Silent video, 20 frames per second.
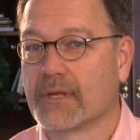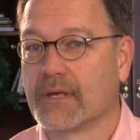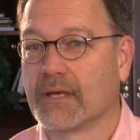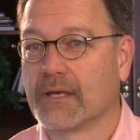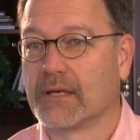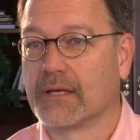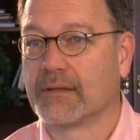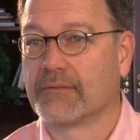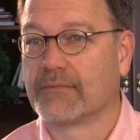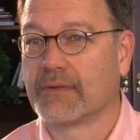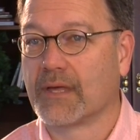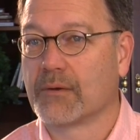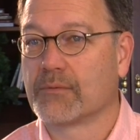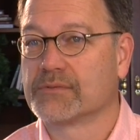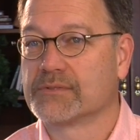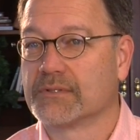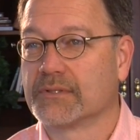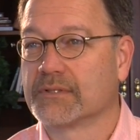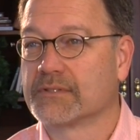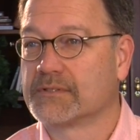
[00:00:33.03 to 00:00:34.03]
and that
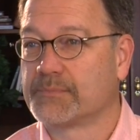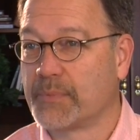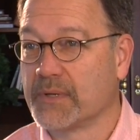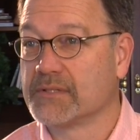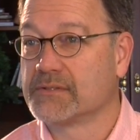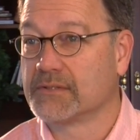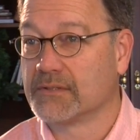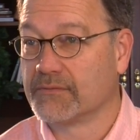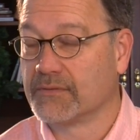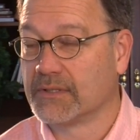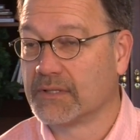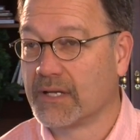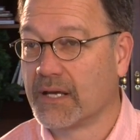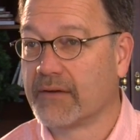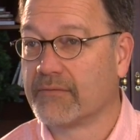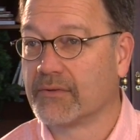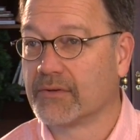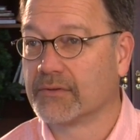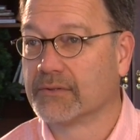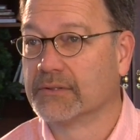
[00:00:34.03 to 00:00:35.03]
was an expensive
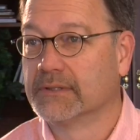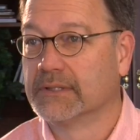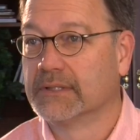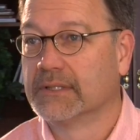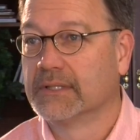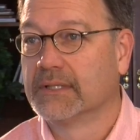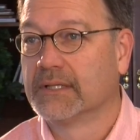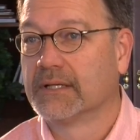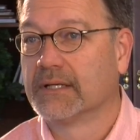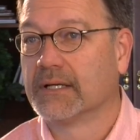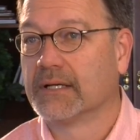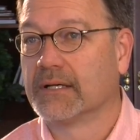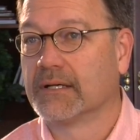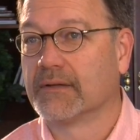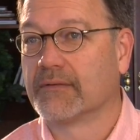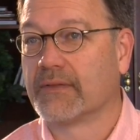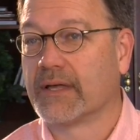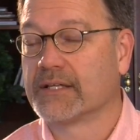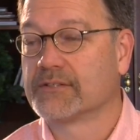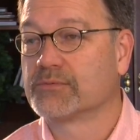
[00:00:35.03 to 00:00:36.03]
endeavor.
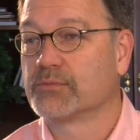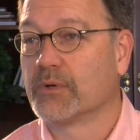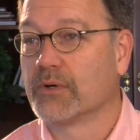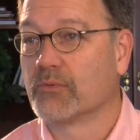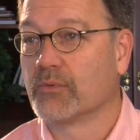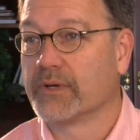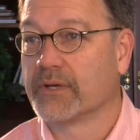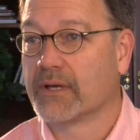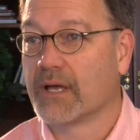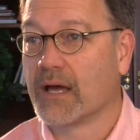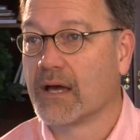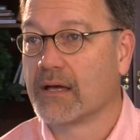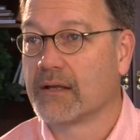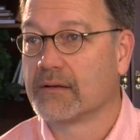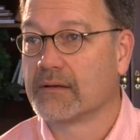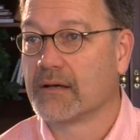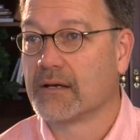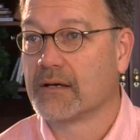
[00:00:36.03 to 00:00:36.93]
That's when we got